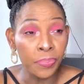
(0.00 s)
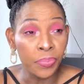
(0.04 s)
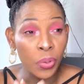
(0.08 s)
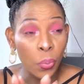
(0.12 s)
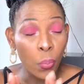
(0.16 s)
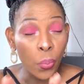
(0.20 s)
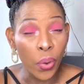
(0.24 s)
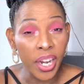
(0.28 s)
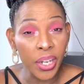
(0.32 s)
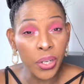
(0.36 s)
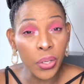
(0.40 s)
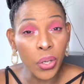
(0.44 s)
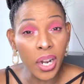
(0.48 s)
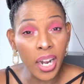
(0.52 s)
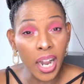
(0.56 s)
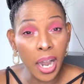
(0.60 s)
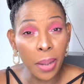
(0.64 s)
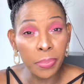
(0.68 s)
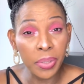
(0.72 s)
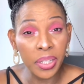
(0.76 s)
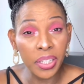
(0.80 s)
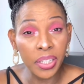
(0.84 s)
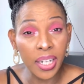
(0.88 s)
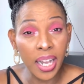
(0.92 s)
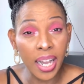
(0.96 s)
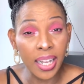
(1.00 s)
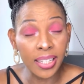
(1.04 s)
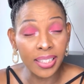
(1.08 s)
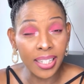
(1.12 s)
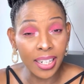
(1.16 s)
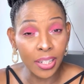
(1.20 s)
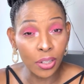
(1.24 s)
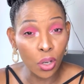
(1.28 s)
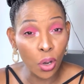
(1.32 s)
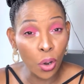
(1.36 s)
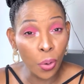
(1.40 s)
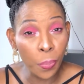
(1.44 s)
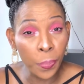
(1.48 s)
when you come in as
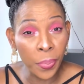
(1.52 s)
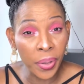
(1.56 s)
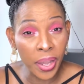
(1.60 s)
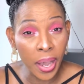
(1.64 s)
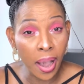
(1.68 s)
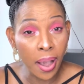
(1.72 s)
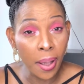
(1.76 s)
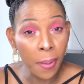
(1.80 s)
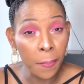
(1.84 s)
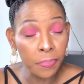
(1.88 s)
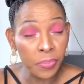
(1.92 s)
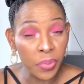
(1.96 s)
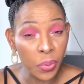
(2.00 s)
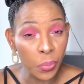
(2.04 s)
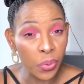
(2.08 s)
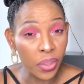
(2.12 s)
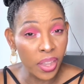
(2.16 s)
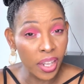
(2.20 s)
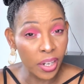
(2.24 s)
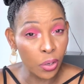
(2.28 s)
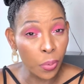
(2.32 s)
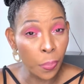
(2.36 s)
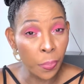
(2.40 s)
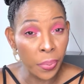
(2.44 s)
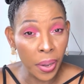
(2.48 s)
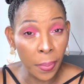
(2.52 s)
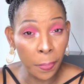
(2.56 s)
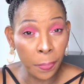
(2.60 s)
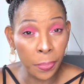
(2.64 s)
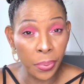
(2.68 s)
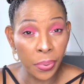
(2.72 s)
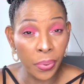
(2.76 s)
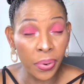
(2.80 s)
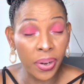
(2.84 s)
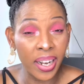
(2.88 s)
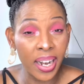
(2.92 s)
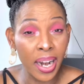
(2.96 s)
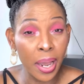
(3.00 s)
an au pair with an au pair
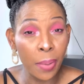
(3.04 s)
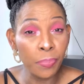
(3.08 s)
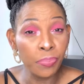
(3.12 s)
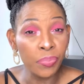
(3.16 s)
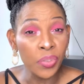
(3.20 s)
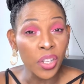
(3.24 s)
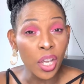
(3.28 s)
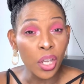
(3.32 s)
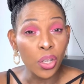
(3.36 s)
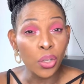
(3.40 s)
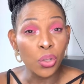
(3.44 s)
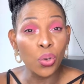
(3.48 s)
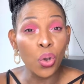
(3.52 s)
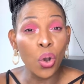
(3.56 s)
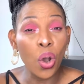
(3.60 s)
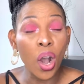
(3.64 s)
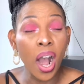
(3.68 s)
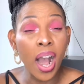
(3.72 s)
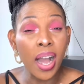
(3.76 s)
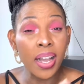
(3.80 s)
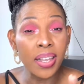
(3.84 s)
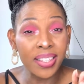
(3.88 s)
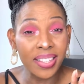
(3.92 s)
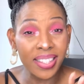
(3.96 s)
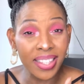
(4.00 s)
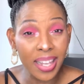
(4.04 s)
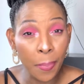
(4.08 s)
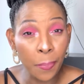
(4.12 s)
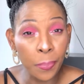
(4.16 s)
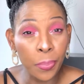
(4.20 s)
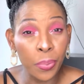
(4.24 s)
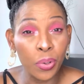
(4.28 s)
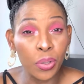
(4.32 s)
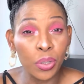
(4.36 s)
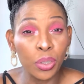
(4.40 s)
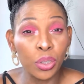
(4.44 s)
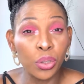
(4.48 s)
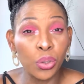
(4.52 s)
program, you're
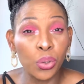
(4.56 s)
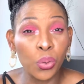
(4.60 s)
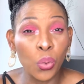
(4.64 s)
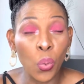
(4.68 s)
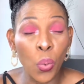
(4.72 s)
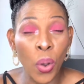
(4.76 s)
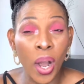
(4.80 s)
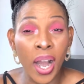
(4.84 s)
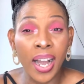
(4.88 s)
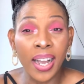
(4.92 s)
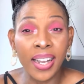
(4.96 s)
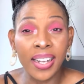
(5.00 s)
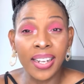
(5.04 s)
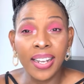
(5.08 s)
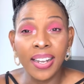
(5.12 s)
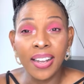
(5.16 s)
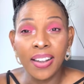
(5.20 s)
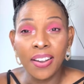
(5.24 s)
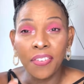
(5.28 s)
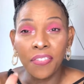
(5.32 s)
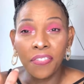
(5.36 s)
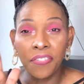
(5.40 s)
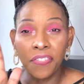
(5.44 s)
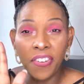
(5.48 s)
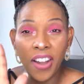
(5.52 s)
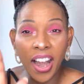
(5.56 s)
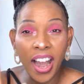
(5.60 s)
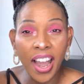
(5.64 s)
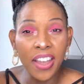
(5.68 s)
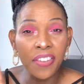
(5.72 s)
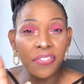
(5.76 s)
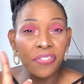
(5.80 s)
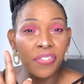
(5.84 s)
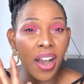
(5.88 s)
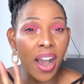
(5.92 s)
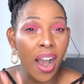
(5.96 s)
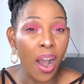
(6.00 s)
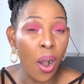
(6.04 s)
supposed to work 5
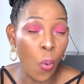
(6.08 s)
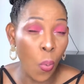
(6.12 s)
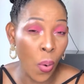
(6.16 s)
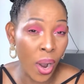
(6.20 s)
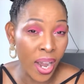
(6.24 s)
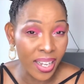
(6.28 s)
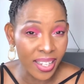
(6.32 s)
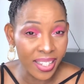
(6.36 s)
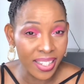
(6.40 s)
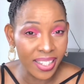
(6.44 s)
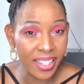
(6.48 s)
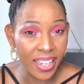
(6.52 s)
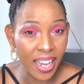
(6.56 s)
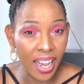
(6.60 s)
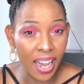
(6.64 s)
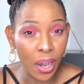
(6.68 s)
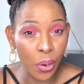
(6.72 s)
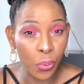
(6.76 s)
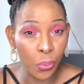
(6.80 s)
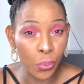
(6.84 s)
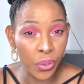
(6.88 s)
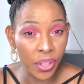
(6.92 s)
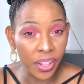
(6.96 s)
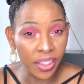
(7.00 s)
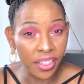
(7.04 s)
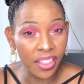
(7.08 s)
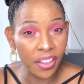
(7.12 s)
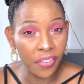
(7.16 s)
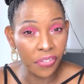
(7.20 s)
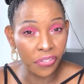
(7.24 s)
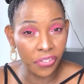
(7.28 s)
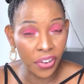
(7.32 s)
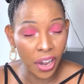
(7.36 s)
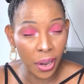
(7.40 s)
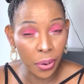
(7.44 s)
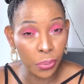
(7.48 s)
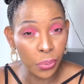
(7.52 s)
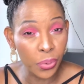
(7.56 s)
hours with
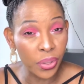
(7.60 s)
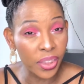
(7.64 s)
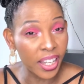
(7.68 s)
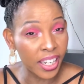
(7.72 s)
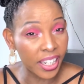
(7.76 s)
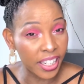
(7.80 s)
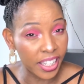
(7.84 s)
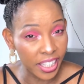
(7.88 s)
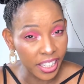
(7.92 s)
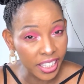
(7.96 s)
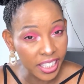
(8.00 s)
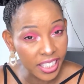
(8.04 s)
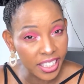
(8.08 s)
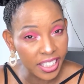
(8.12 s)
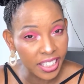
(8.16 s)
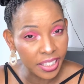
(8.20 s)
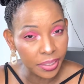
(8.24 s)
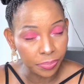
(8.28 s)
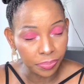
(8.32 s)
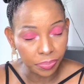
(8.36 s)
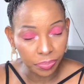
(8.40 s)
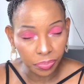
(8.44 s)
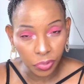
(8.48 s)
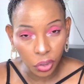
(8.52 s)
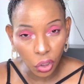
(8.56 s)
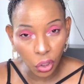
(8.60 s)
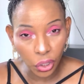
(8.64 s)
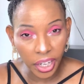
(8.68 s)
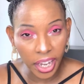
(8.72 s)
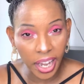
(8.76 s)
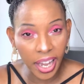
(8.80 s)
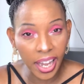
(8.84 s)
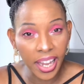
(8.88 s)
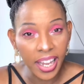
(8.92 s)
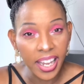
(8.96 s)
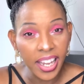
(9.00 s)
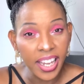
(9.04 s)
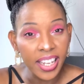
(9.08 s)
the kids.
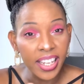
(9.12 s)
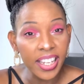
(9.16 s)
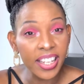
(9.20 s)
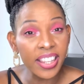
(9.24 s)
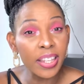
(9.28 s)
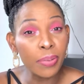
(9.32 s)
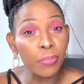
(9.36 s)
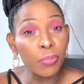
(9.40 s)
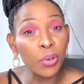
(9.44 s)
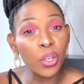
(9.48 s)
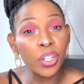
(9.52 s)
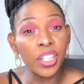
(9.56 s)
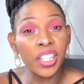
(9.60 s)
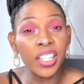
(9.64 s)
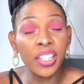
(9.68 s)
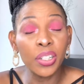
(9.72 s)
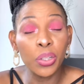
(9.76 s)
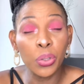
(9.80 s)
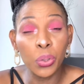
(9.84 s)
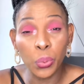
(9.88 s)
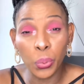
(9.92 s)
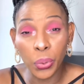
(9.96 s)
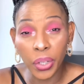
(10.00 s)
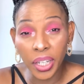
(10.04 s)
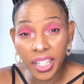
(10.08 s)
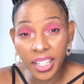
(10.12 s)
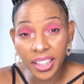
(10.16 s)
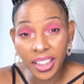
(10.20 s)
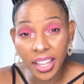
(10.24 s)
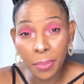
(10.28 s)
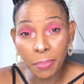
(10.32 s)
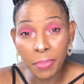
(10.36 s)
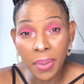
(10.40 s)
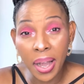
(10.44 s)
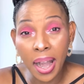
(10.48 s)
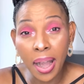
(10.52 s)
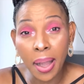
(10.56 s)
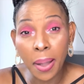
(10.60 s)
Okay, in the morning you wake
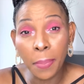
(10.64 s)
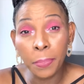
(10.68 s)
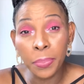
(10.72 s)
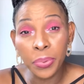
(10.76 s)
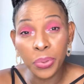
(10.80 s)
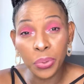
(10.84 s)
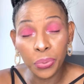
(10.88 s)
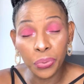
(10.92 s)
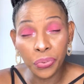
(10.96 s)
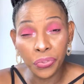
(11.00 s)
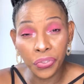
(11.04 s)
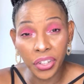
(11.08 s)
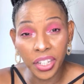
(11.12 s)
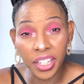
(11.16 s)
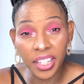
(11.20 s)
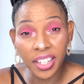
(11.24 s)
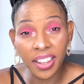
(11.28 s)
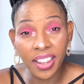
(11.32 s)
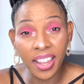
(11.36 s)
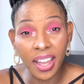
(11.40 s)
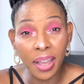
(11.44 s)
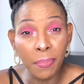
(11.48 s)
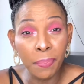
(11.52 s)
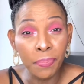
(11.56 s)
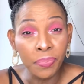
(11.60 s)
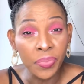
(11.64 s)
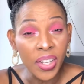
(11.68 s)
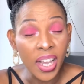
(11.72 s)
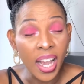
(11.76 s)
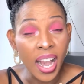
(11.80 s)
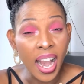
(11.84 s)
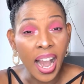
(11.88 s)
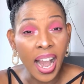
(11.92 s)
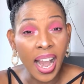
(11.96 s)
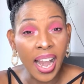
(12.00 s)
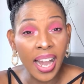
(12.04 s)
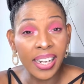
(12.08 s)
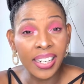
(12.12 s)
them up, you feed them,
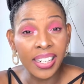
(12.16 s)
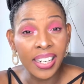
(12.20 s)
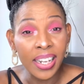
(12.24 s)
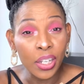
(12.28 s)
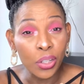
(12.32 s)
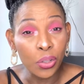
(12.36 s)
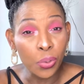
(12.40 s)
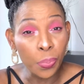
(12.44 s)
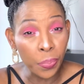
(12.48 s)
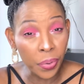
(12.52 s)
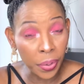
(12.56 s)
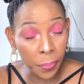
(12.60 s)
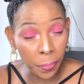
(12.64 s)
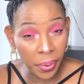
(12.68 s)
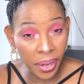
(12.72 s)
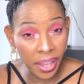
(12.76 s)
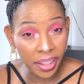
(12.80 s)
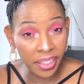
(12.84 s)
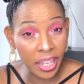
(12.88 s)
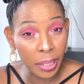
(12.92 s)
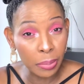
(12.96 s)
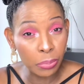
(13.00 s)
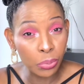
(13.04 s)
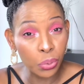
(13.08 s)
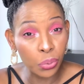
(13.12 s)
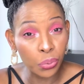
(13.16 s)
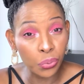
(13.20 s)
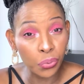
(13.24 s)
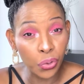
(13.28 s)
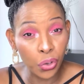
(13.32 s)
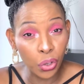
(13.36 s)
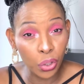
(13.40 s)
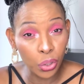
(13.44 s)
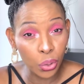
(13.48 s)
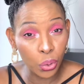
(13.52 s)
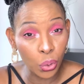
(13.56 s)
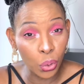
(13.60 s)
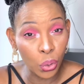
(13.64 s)
and you prepare them
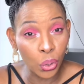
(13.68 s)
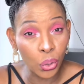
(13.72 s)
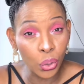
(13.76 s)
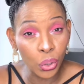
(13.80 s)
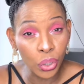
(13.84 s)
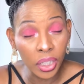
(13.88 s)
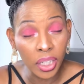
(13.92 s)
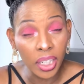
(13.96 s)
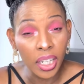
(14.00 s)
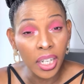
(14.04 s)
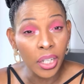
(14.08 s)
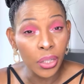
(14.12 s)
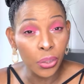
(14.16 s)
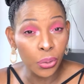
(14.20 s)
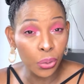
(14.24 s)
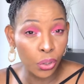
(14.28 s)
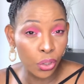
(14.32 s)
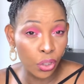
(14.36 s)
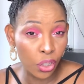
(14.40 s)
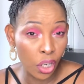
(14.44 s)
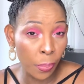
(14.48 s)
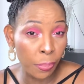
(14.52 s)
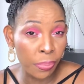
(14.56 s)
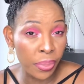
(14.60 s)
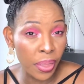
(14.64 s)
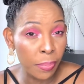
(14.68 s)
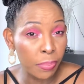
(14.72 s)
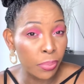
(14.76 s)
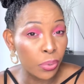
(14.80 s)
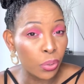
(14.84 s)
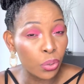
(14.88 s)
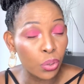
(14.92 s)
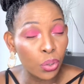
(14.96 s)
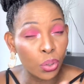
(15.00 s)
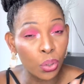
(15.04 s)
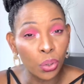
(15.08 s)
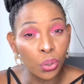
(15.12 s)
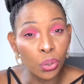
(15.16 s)
for school. You drop them to
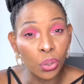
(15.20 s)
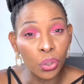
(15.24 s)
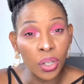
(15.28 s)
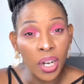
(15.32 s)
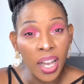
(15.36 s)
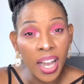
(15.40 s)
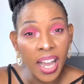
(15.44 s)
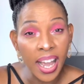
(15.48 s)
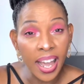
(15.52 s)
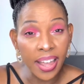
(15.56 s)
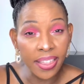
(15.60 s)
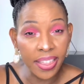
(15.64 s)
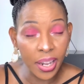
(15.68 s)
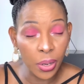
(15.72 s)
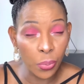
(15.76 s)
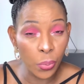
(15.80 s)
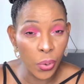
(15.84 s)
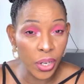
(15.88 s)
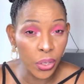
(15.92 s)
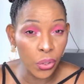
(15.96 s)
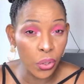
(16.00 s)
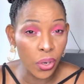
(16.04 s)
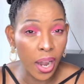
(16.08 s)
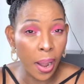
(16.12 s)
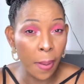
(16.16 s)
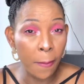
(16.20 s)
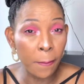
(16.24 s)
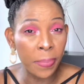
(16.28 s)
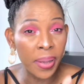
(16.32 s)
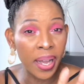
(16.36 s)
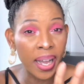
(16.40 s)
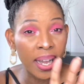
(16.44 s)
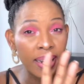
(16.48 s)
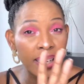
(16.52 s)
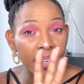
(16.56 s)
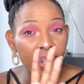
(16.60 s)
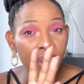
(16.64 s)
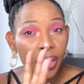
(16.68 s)
school, and then when you come
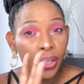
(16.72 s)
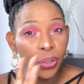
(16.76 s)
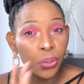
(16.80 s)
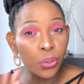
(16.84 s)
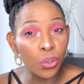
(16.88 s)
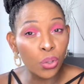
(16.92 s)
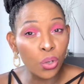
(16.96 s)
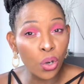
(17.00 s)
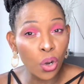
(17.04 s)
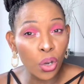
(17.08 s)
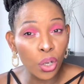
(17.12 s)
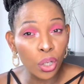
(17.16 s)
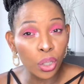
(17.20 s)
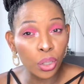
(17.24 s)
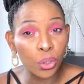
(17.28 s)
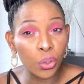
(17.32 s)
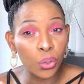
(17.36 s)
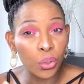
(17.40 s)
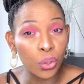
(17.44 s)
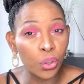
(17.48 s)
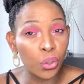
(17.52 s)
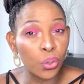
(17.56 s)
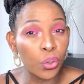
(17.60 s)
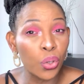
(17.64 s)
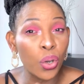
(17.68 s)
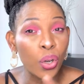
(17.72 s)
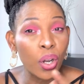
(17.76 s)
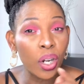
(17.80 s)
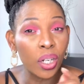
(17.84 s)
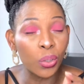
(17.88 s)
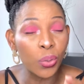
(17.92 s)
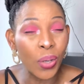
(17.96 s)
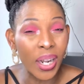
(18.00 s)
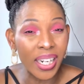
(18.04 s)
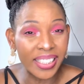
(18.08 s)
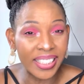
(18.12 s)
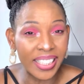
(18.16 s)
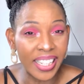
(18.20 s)
back, you go to
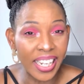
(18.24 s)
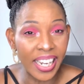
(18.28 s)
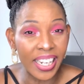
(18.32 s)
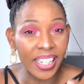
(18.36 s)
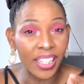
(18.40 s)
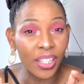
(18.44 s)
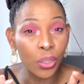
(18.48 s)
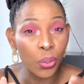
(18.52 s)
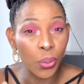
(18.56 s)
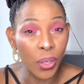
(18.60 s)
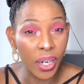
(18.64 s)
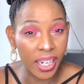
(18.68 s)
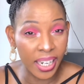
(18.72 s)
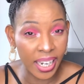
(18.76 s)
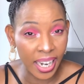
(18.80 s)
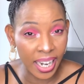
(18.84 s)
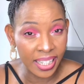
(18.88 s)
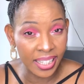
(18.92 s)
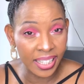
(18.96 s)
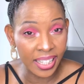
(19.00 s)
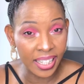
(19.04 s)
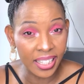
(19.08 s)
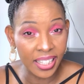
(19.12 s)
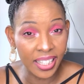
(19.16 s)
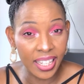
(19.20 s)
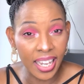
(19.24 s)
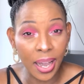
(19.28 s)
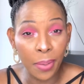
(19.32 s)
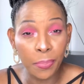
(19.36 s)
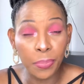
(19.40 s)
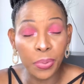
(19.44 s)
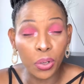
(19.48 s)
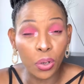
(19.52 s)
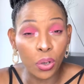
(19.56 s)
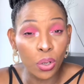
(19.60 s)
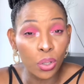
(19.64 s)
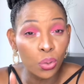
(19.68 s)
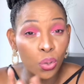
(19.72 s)
attend your classes. Yeah,
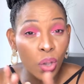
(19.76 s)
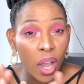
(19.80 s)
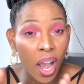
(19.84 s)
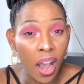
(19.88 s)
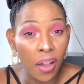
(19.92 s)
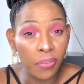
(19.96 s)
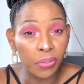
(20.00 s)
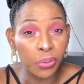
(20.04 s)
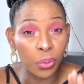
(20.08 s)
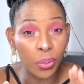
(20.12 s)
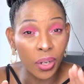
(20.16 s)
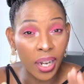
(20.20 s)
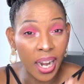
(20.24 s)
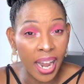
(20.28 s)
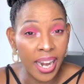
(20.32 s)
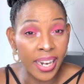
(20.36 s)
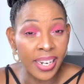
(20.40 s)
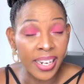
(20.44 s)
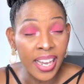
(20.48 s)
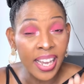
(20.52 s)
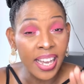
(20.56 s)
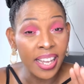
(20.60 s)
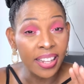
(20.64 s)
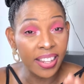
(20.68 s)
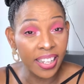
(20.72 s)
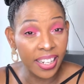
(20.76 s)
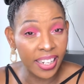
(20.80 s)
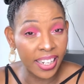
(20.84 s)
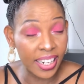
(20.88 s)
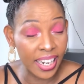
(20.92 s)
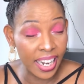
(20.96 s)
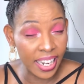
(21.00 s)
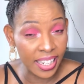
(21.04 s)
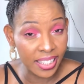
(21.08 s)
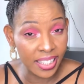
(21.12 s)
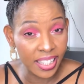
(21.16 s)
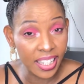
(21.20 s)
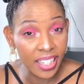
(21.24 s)
because you have to learn the
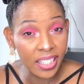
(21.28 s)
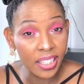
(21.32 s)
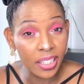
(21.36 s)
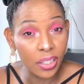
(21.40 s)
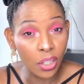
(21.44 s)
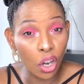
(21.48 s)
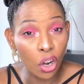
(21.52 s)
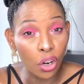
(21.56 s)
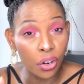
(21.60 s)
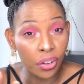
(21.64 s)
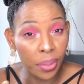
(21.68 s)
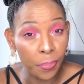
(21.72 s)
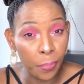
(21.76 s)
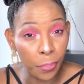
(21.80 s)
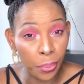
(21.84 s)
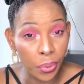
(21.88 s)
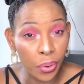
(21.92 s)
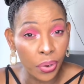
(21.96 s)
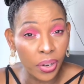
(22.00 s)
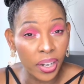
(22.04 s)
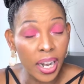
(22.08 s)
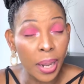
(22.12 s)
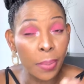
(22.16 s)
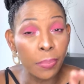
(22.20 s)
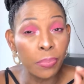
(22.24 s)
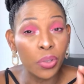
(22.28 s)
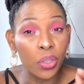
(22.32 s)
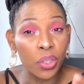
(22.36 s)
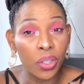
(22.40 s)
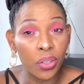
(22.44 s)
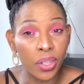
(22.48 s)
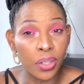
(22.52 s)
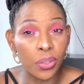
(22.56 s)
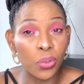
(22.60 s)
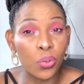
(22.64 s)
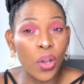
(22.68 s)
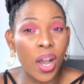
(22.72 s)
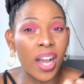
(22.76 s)
classes on the program,
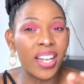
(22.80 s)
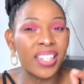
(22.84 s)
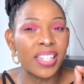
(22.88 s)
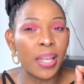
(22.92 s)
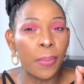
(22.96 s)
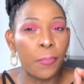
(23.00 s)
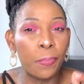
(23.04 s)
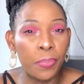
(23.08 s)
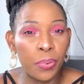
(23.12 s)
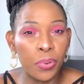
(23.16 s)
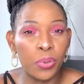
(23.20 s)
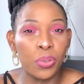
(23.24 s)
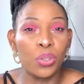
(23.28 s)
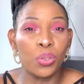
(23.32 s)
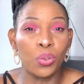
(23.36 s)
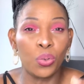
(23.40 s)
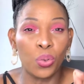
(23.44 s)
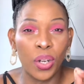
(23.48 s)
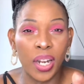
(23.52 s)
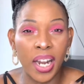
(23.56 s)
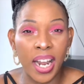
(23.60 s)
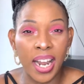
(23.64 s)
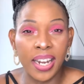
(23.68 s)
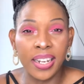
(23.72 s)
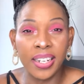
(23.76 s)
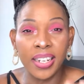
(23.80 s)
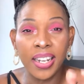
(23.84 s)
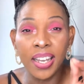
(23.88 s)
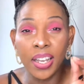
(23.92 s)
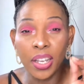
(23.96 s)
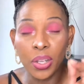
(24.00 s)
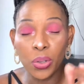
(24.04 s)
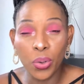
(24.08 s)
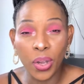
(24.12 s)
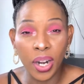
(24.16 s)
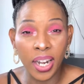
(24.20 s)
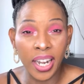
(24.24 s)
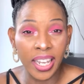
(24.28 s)
you are supposed to learn
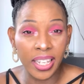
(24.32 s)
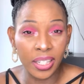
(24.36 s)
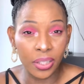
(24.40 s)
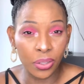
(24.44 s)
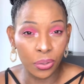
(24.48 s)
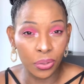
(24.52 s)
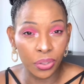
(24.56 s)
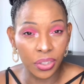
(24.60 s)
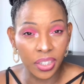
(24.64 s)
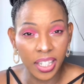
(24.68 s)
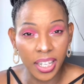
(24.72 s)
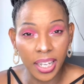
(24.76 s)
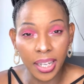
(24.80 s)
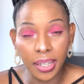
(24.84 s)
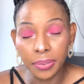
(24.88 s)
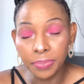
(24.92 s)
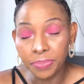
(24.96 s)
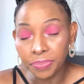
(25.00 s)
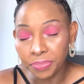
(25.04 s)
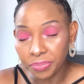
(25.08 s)
your lessons. Yeah,